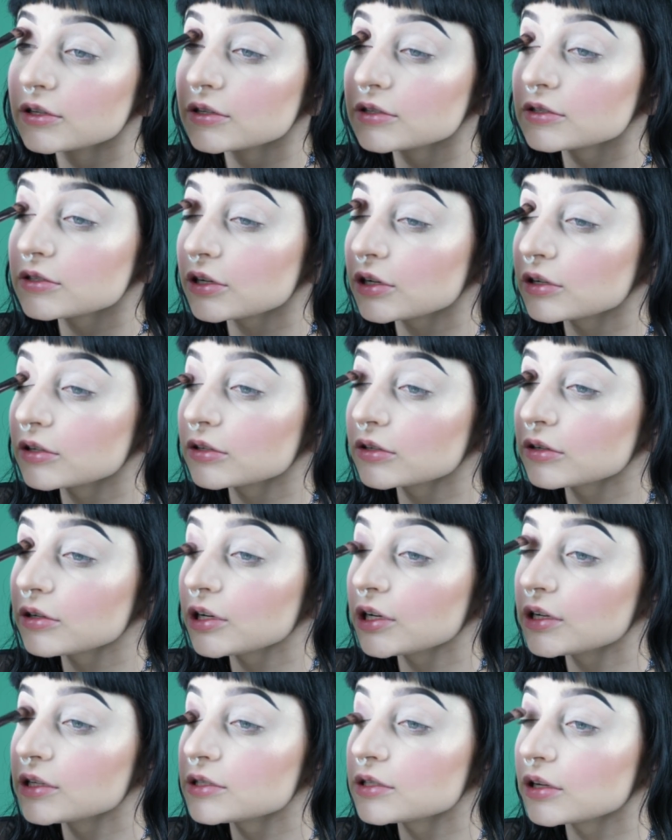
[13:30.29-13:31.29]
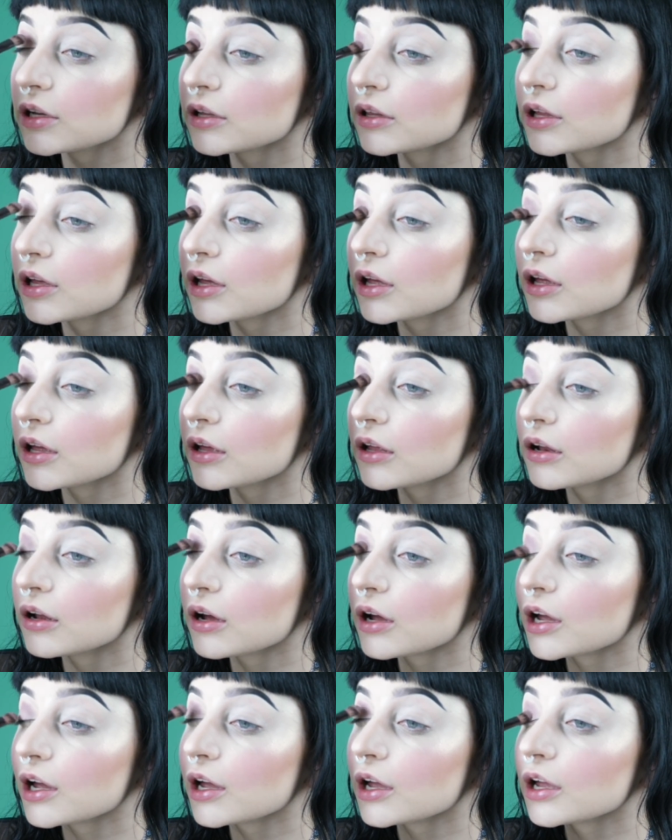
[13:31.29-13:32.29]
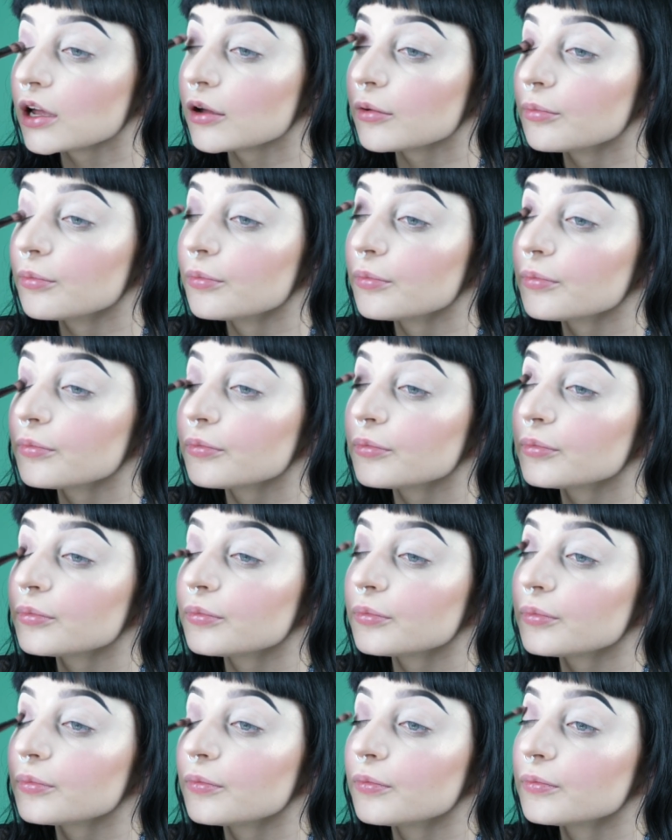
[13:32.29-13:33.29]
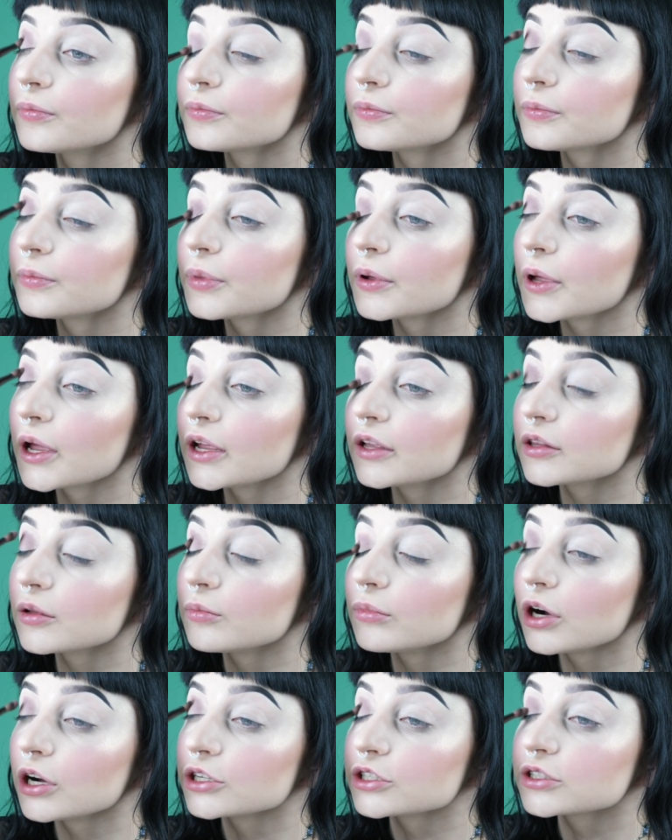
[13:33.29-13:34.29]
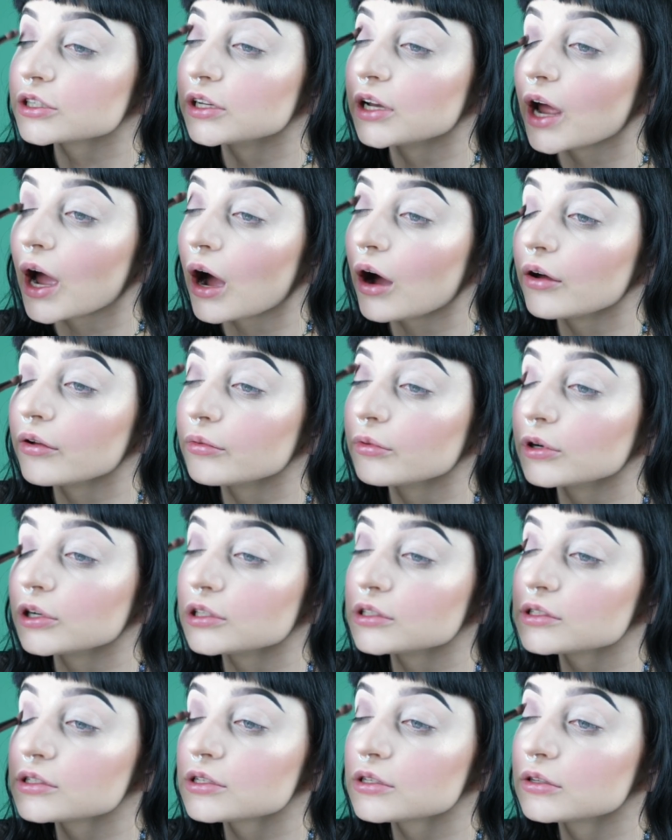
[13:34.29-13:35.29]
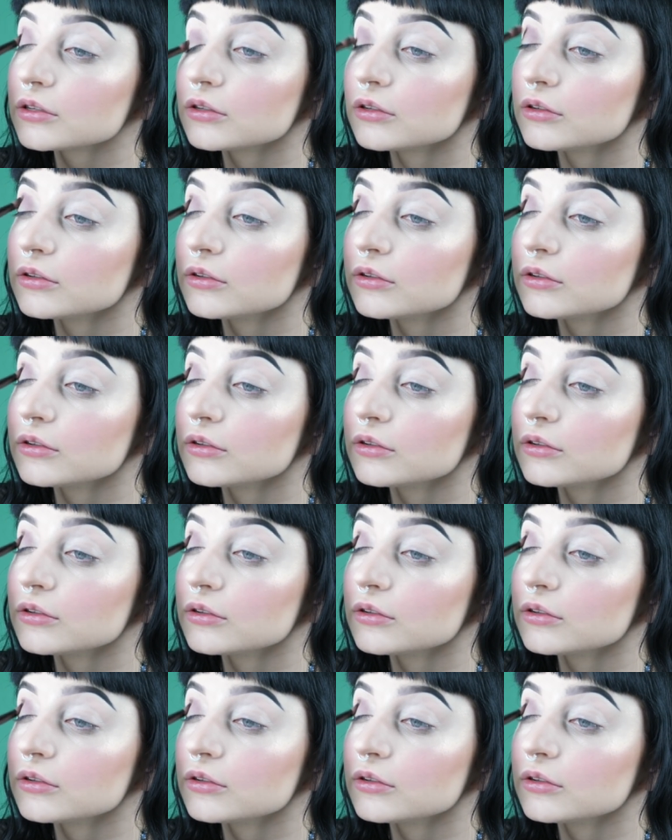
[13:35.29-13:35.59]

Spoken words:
I start in the crease and then I paint the brush downwards.